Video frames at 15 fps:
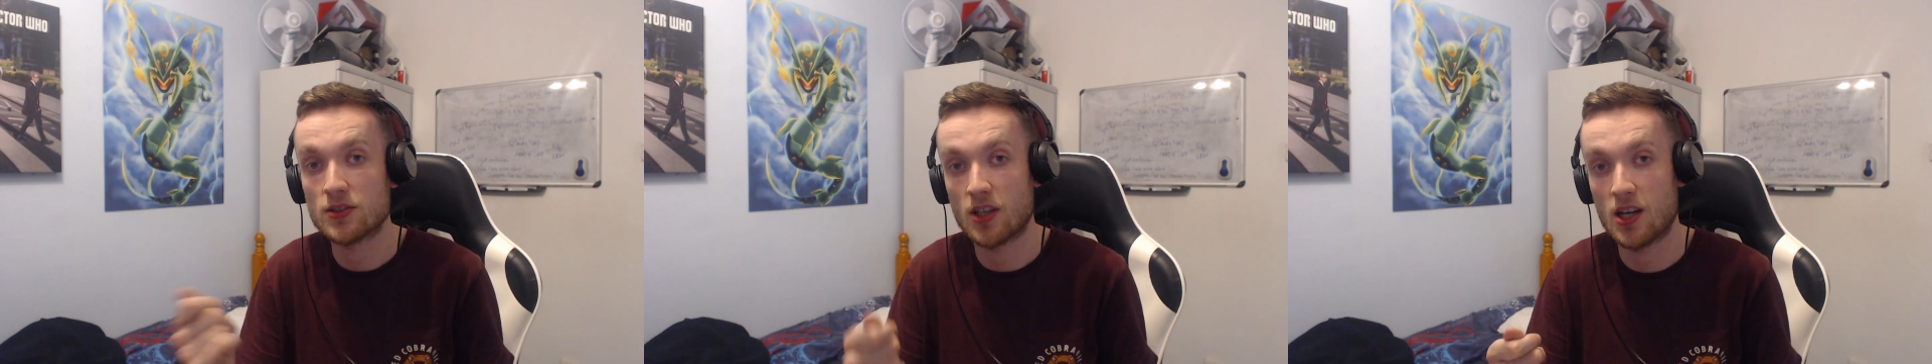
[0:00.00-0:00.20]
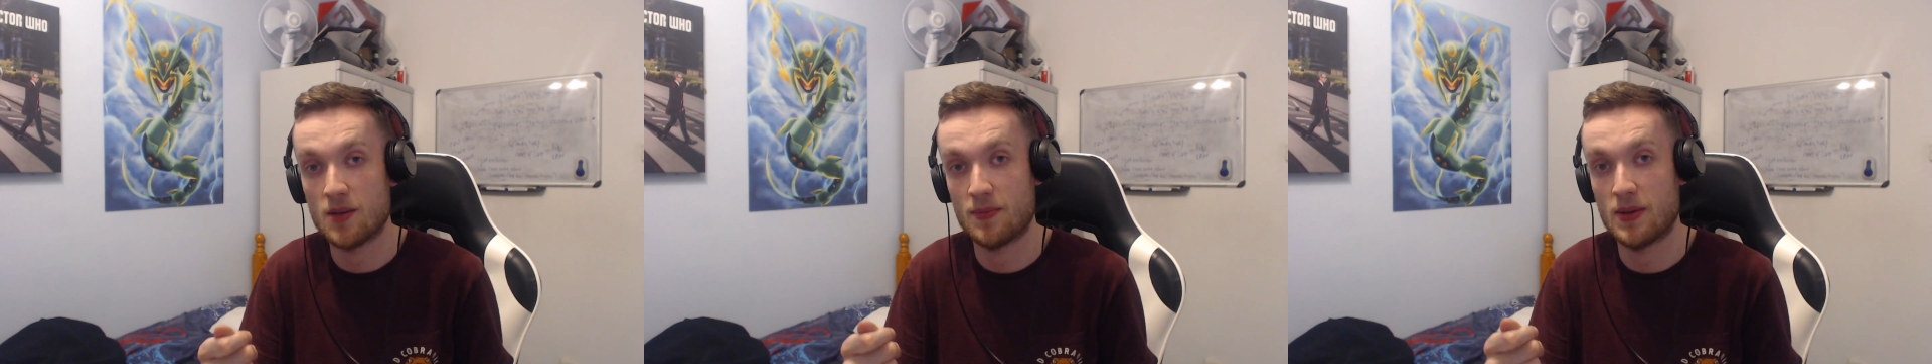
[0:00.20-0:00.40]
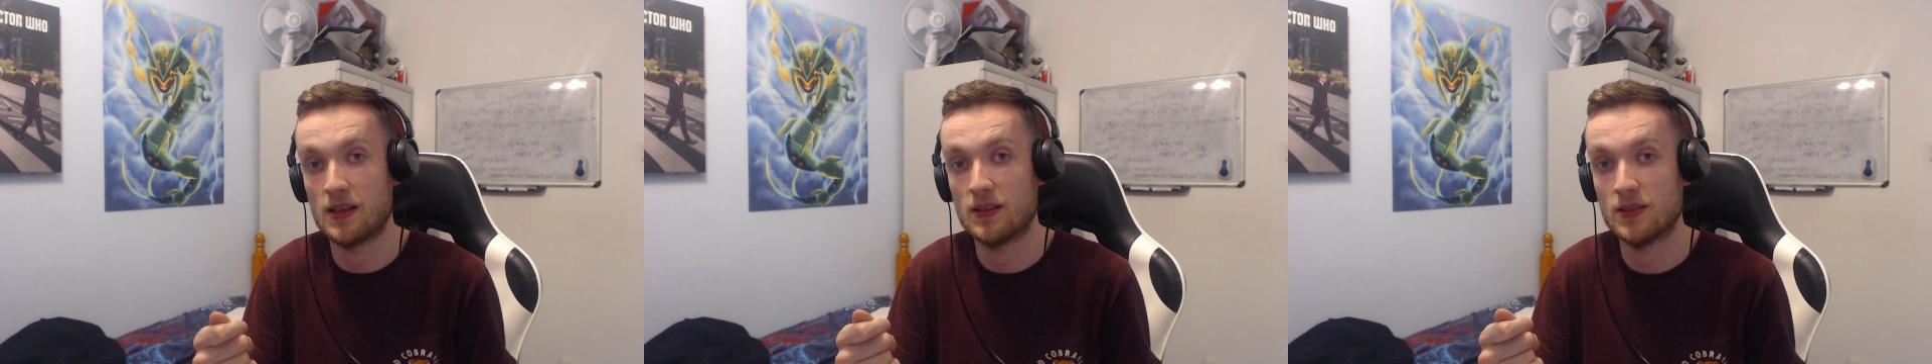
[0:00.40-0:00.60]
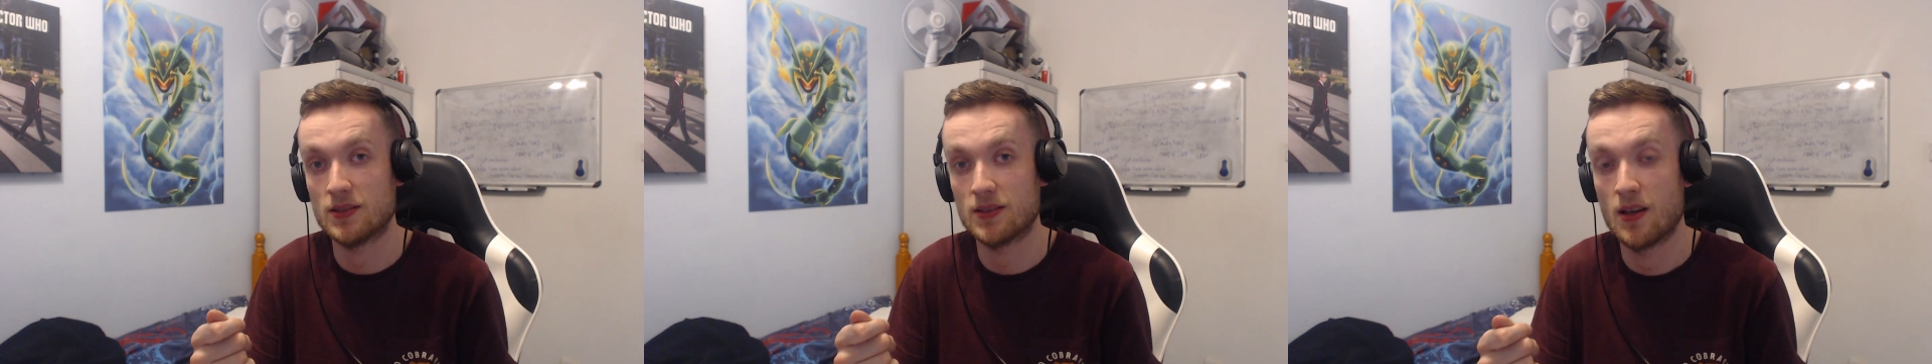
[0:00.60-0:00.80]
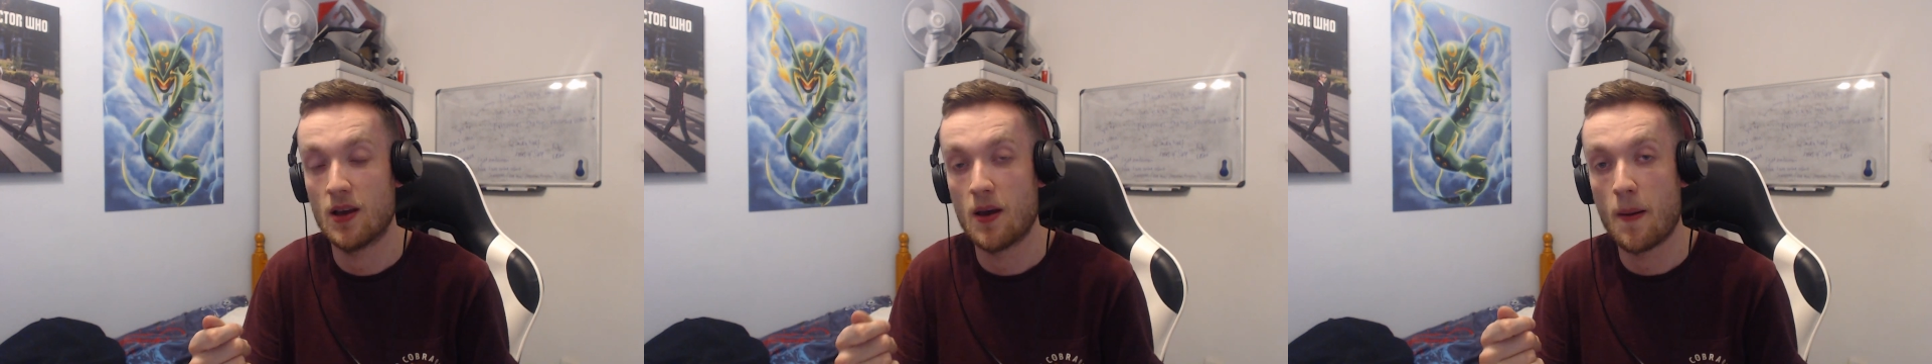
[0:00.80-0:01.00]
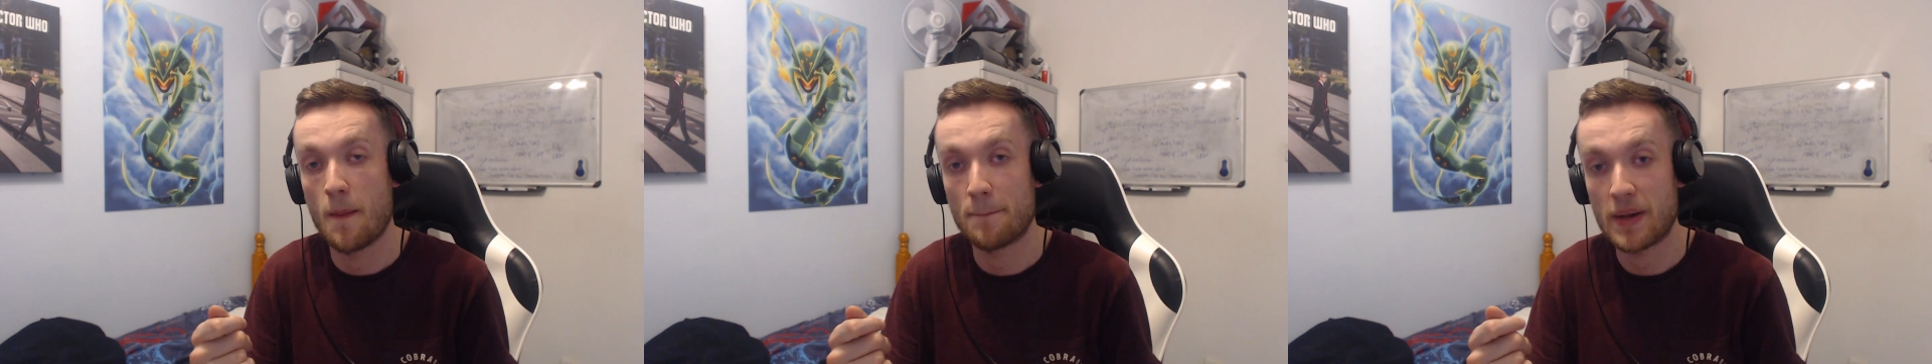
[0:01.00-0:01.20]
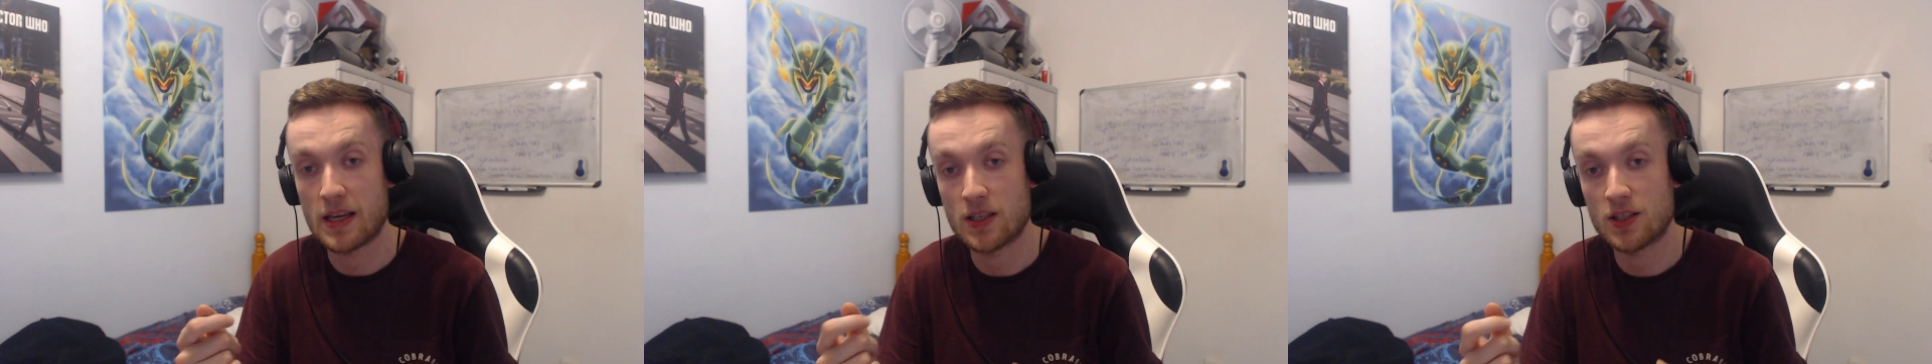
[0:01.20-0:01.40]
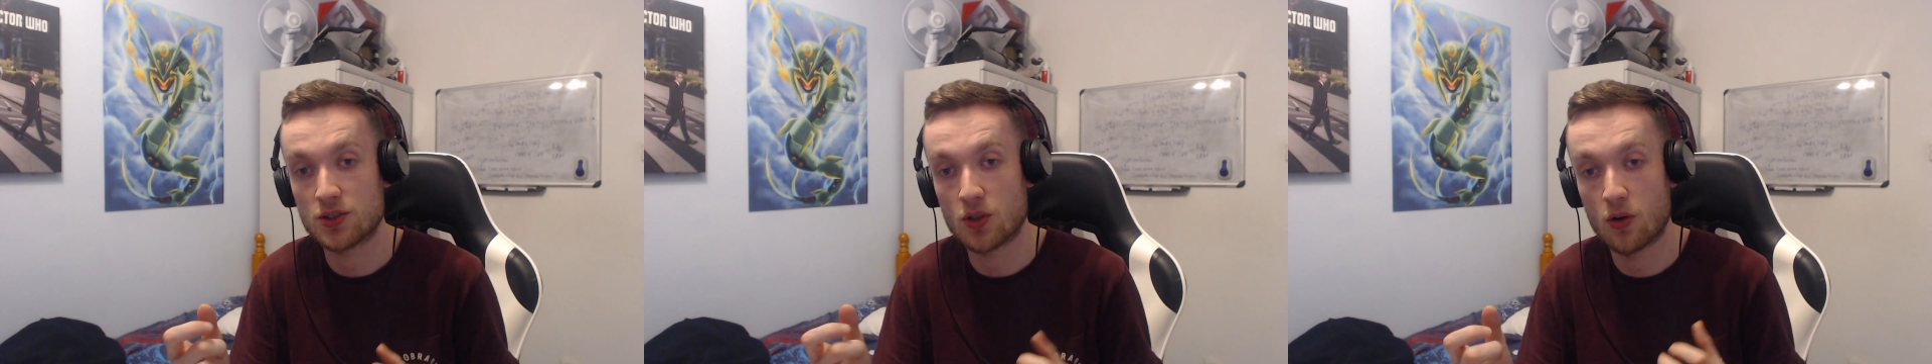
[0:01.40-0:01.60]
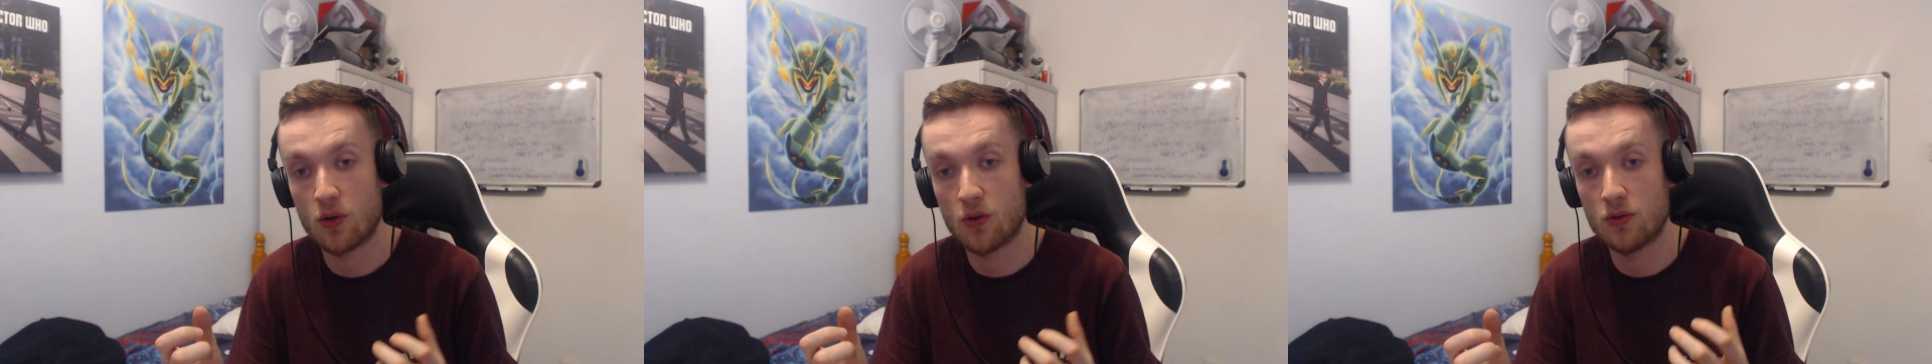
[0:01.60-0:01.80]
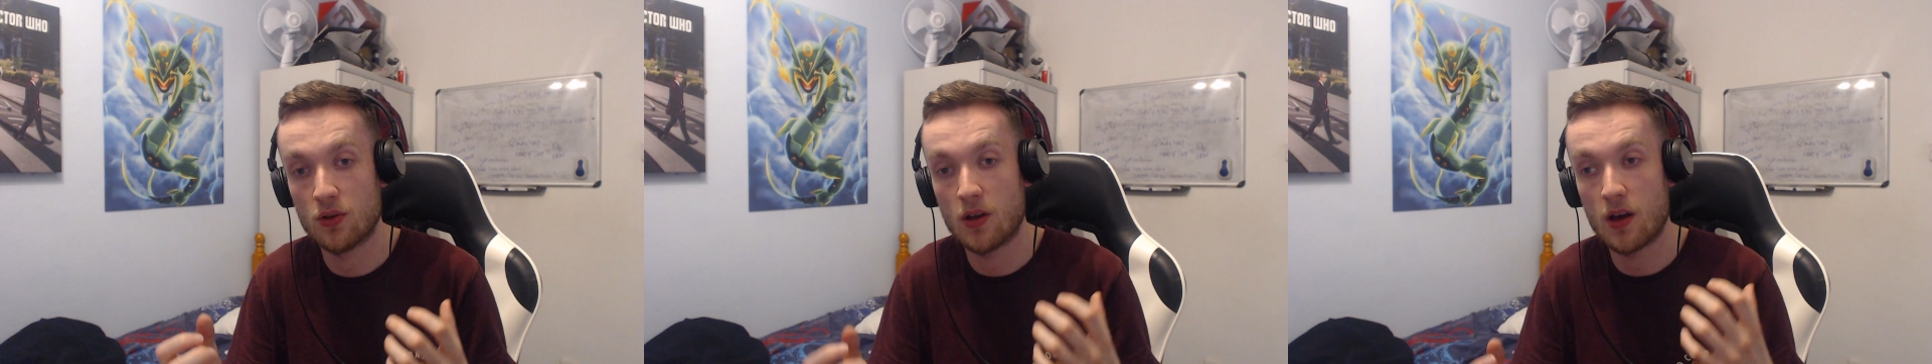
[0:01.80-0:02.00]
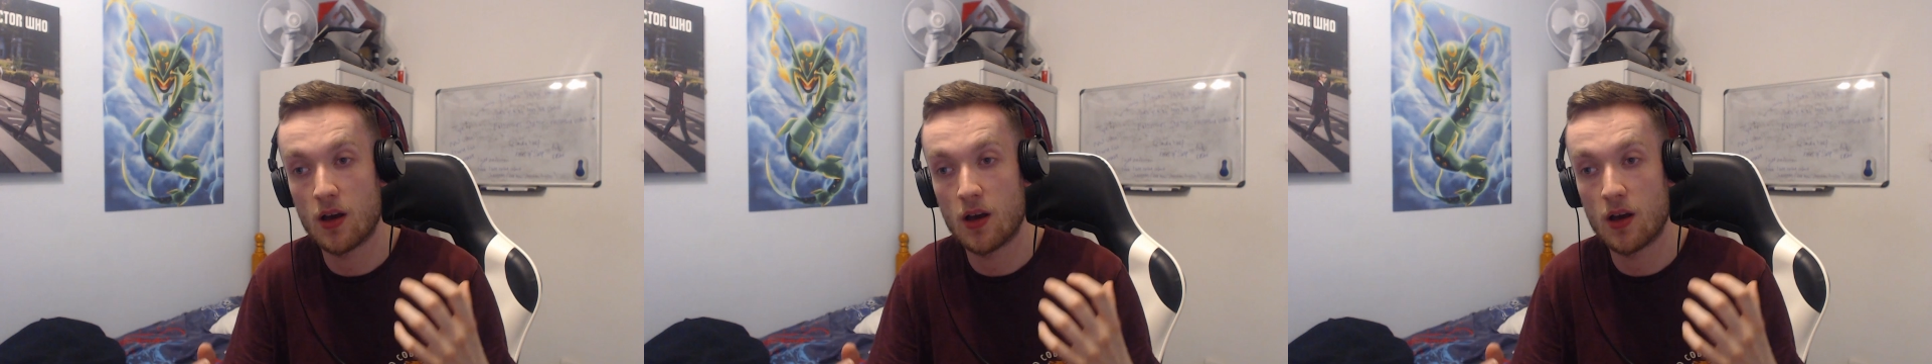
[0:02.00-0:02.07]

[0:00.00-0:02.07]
typings based on